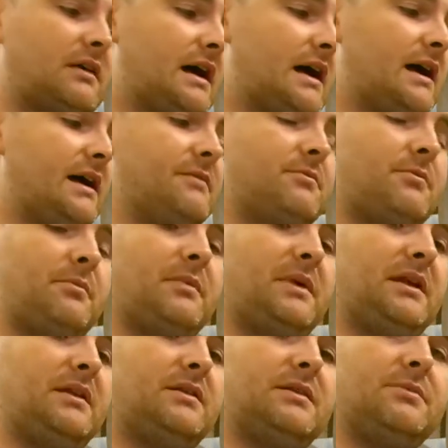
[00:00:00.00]
high when
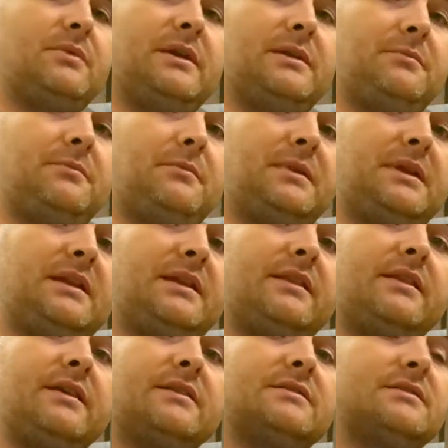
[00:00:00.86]
we did
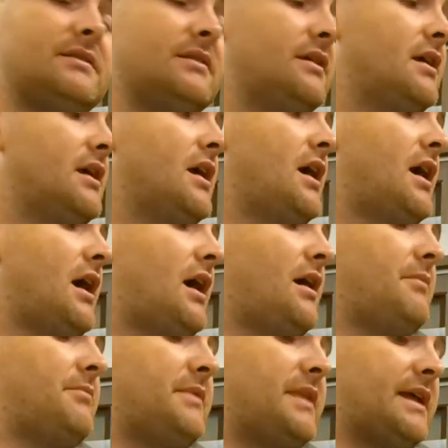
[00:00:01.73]
this.
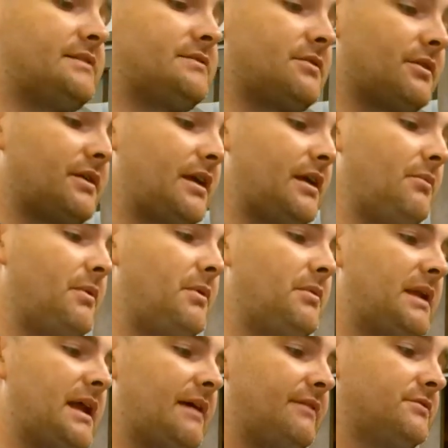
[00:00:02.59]
That's okay. We
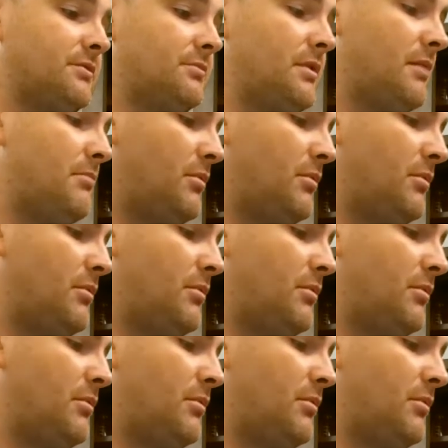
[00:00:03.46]
would have to run